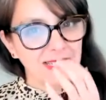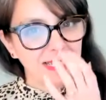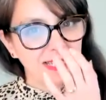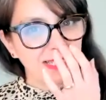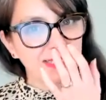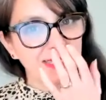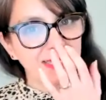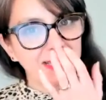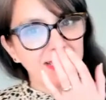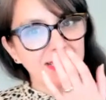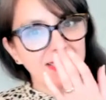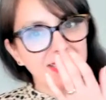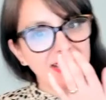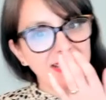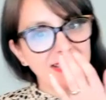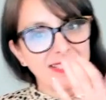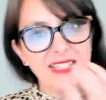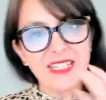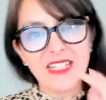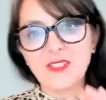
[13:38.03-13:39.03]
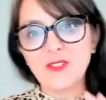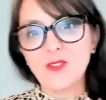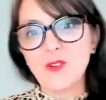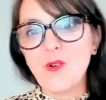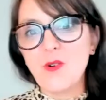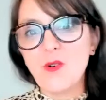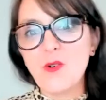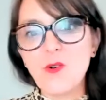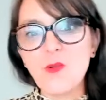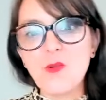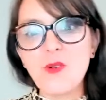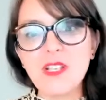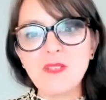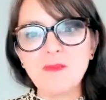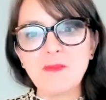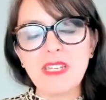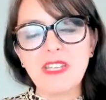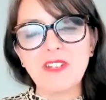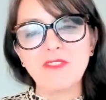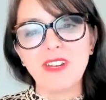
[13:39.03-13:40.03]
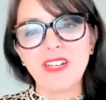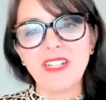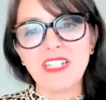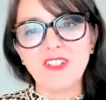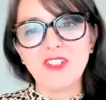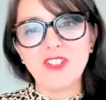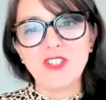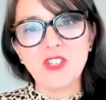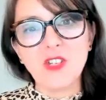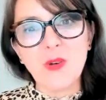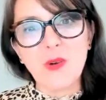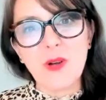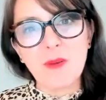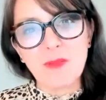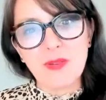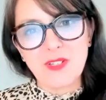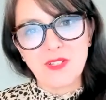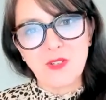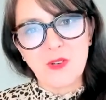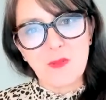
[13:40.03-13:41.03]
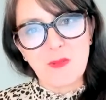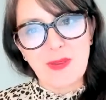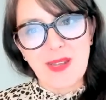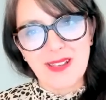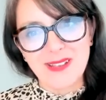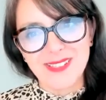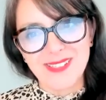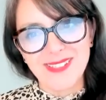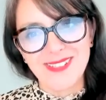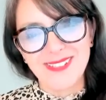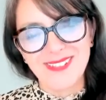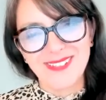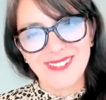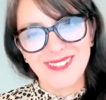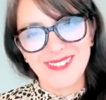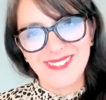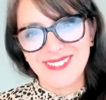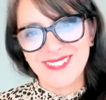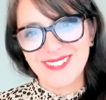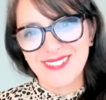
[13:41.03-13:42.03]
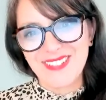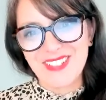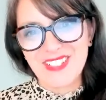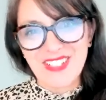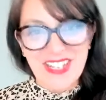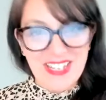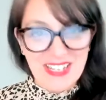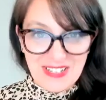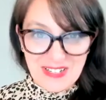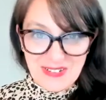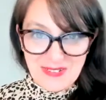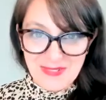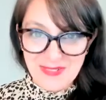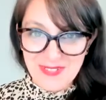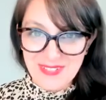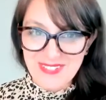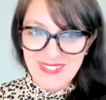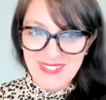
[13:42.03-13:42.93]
success is always being ready to show up as your best, which I love.